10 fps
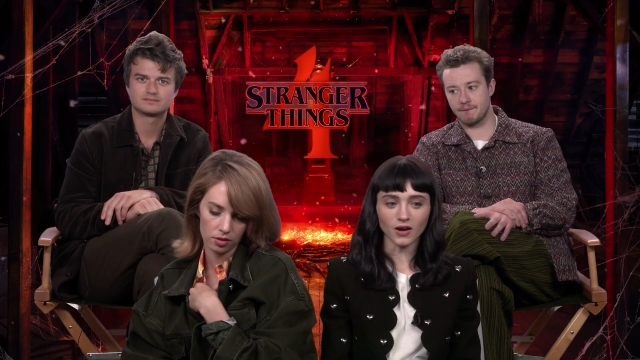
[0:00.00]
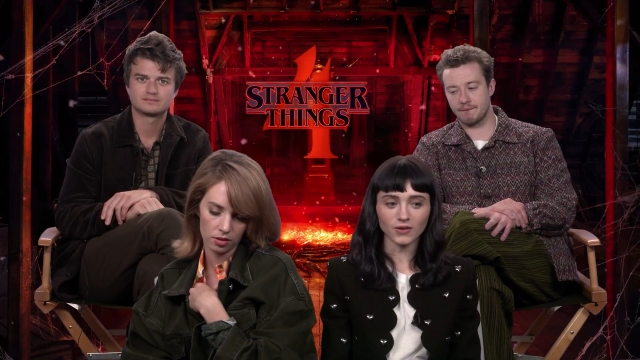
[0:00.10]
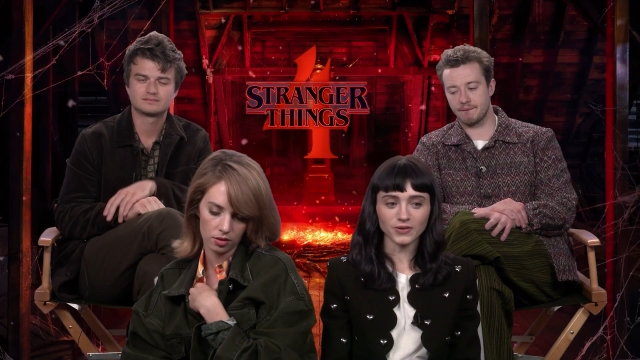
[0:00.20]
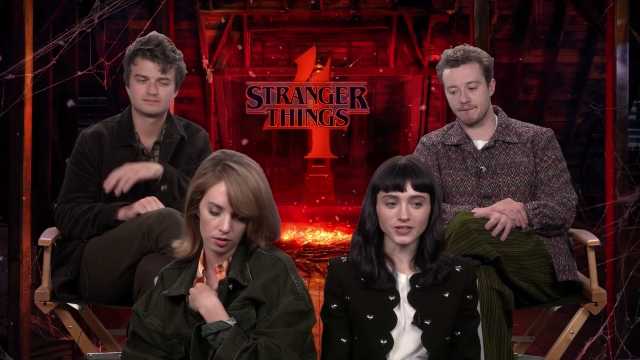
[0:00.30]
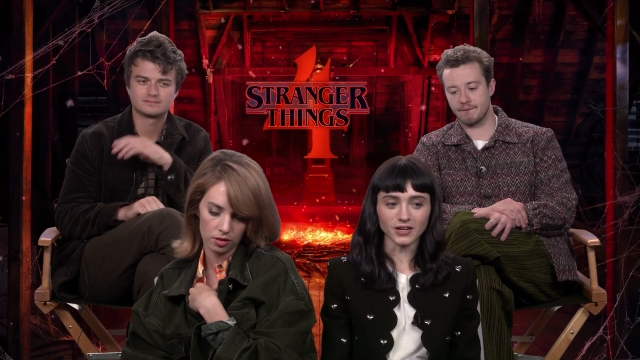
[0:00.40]

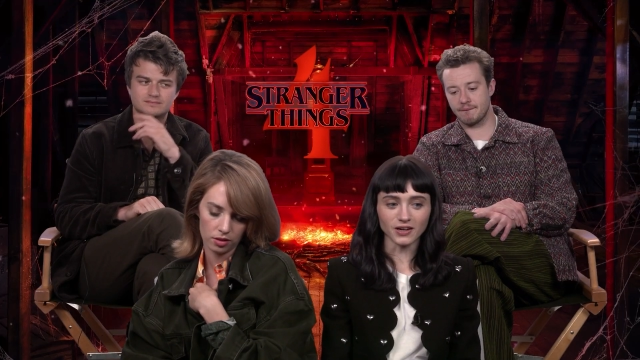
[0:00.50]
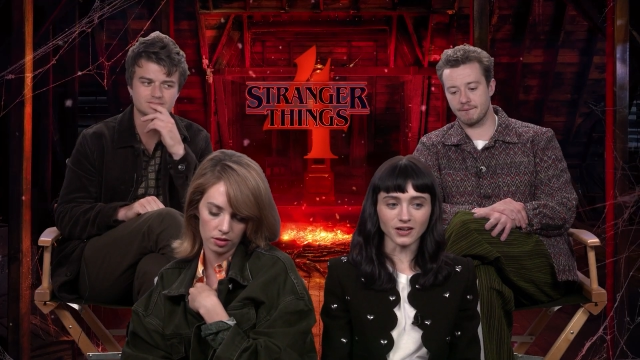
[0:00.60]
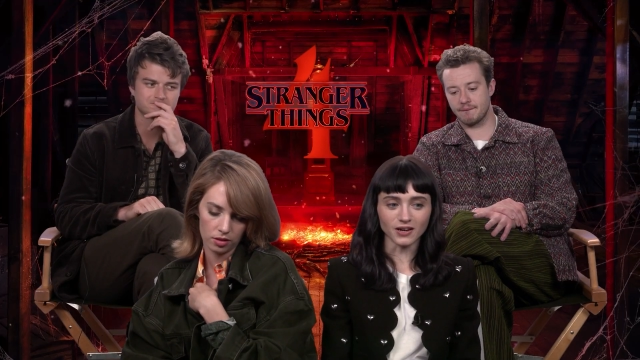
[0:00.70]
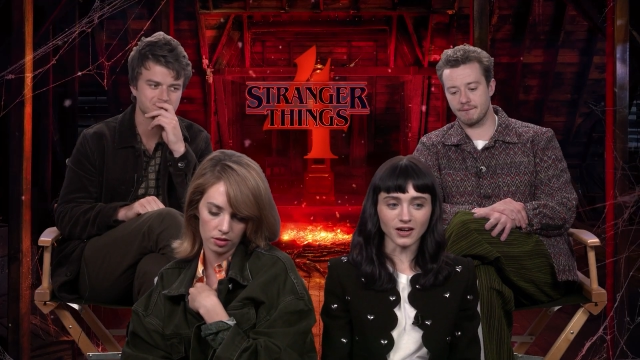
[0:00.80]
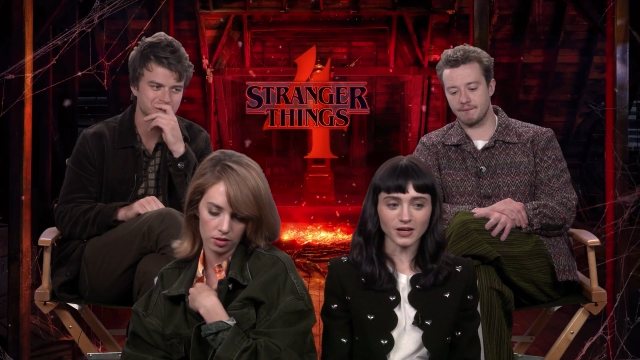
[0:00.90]
Speaker 1: Oh
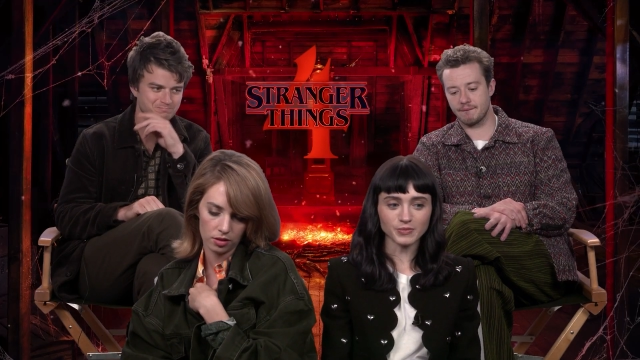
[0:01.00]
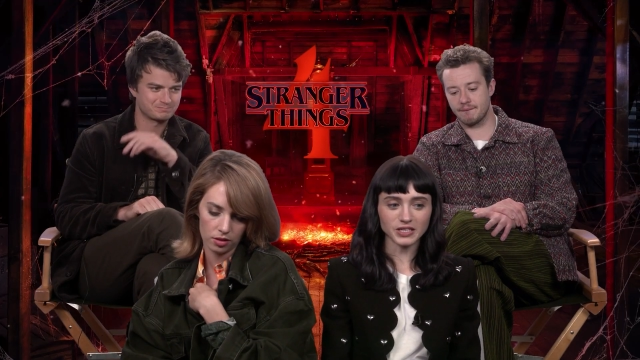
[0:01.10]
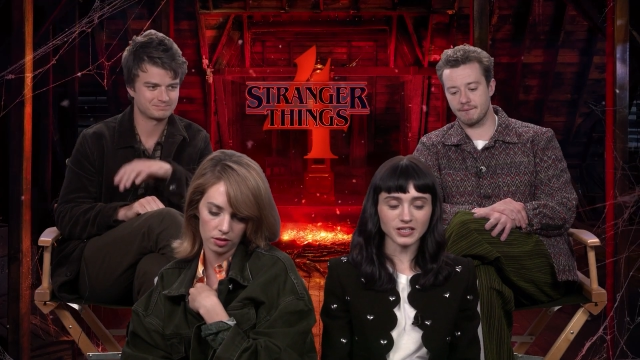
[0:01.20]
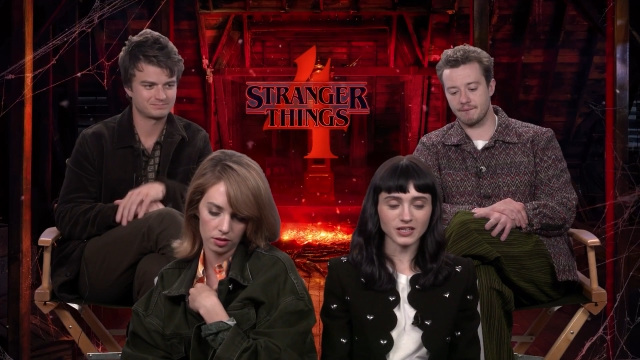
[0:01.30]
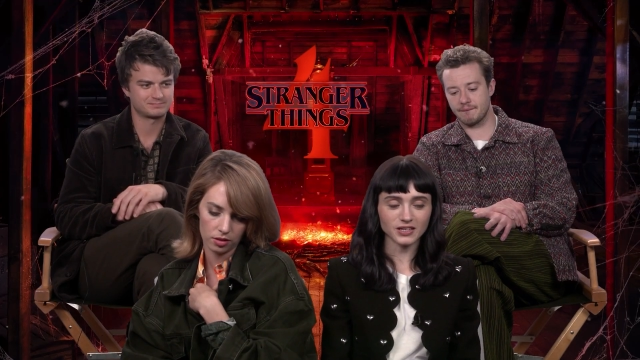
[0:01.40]
yeah, I
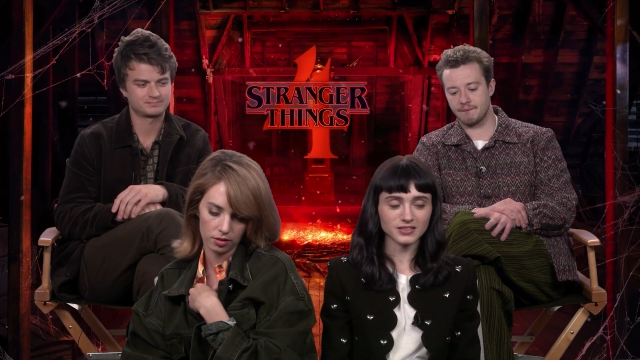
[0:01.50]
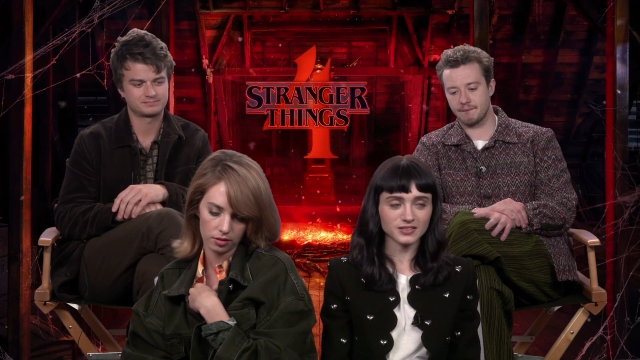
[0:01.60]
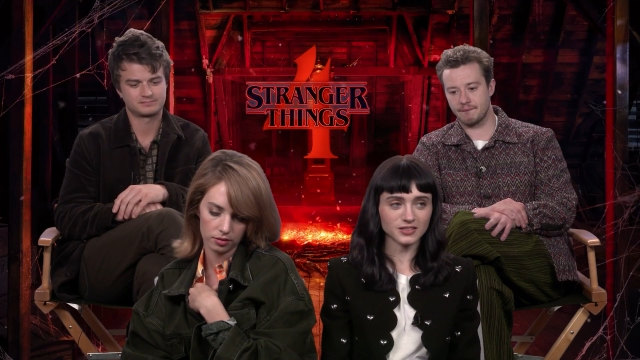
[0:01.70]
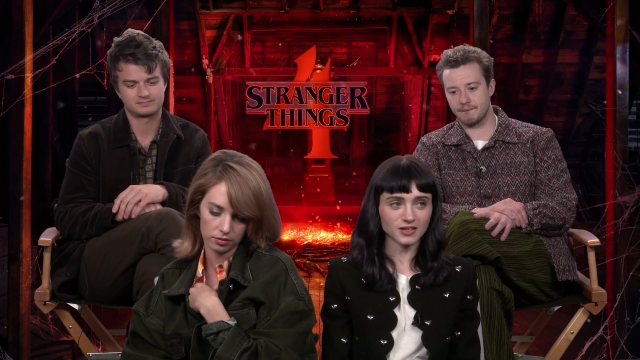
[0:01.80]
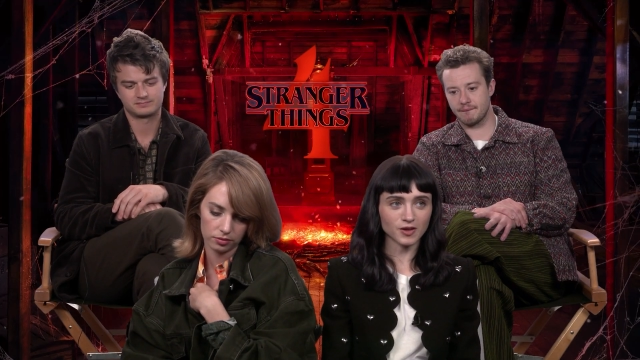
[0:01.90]
mean,
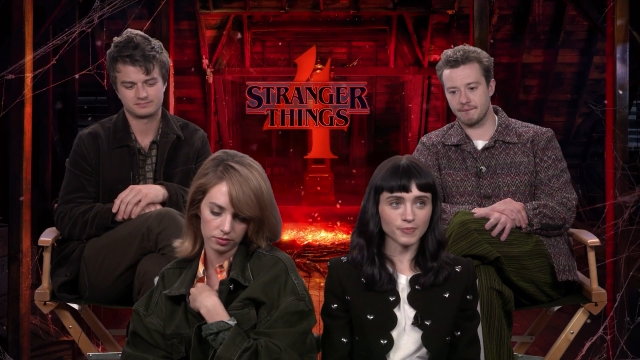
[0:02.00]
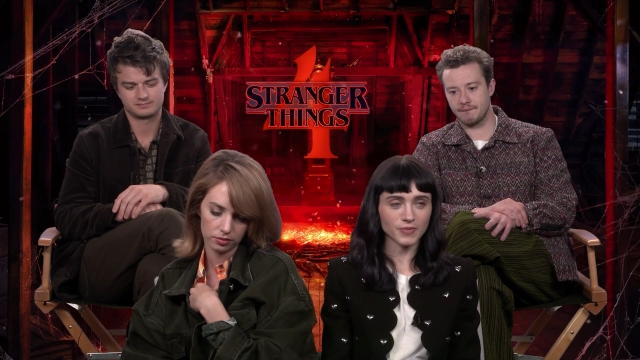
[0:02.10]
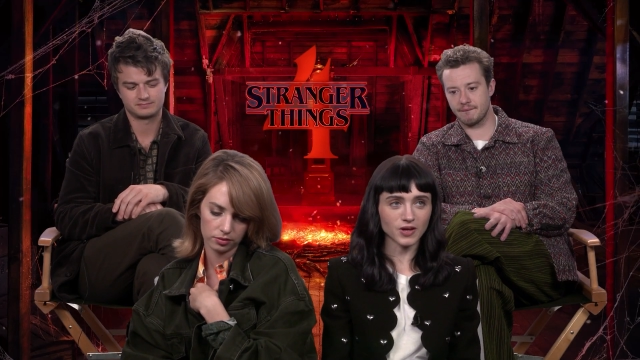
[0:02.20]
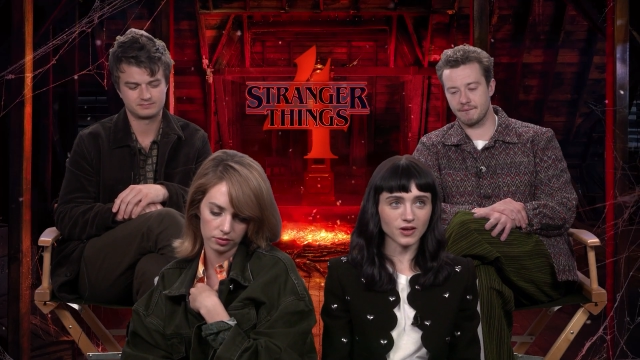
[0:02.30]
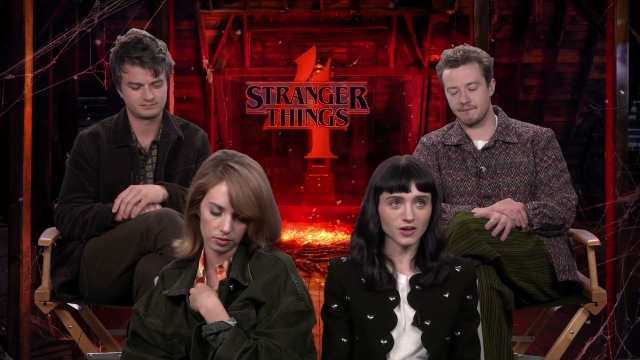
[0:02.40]
it's
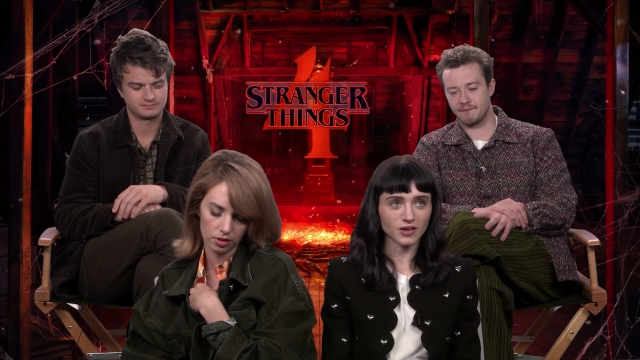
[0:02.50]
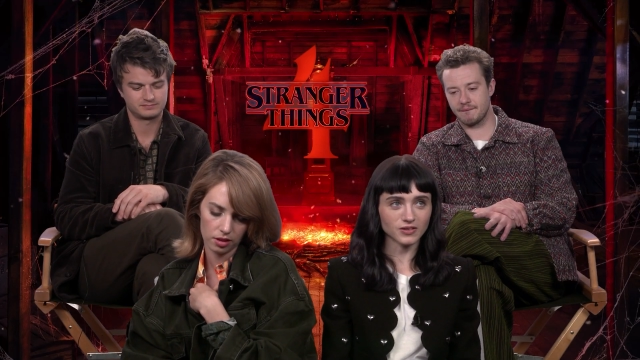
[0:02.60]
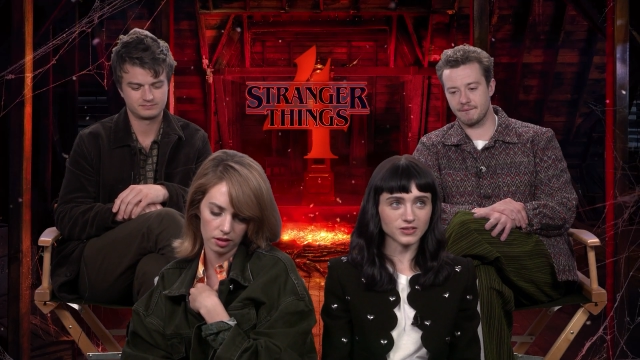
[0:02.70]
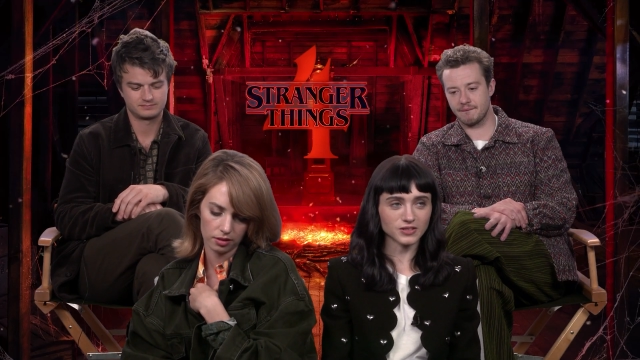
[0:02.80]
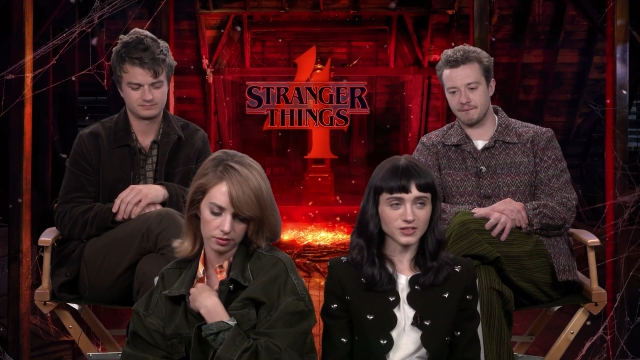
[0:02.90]
um,
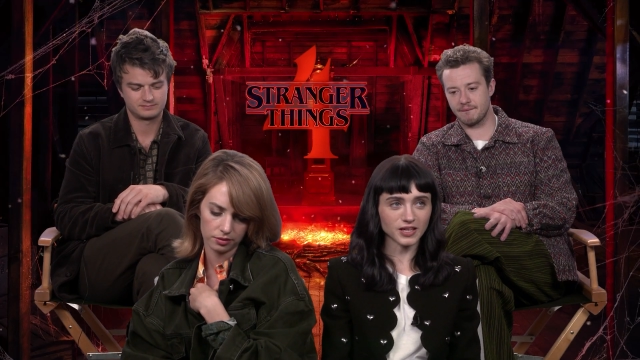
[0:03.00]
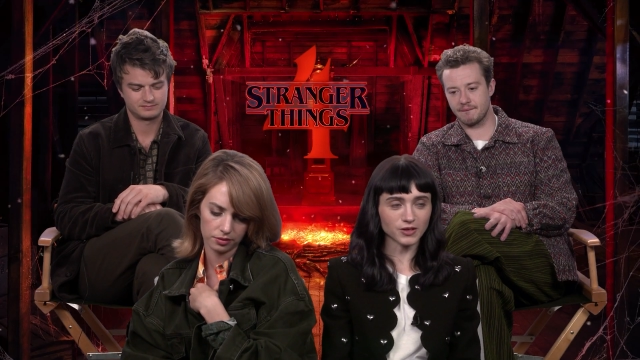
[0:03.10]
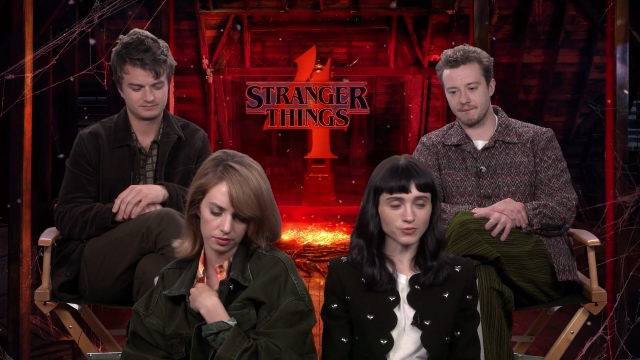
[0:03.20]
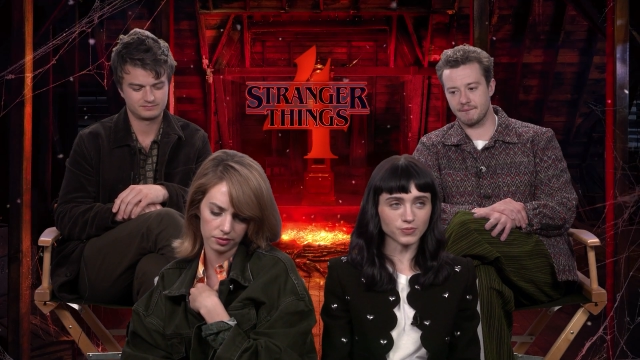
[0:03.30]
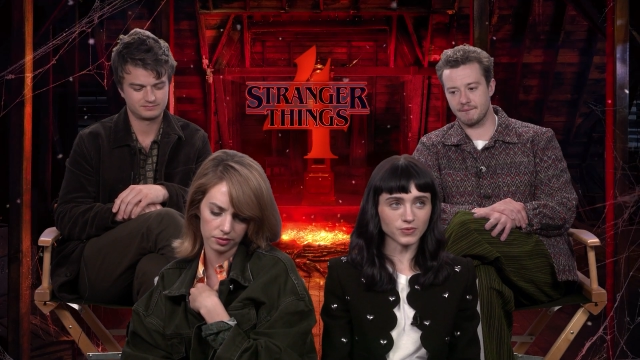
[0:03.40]
it,
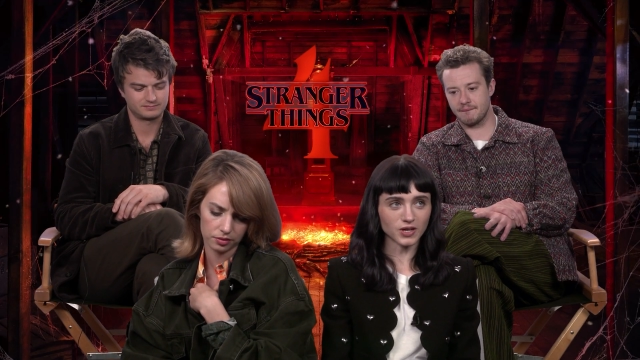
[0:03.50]
like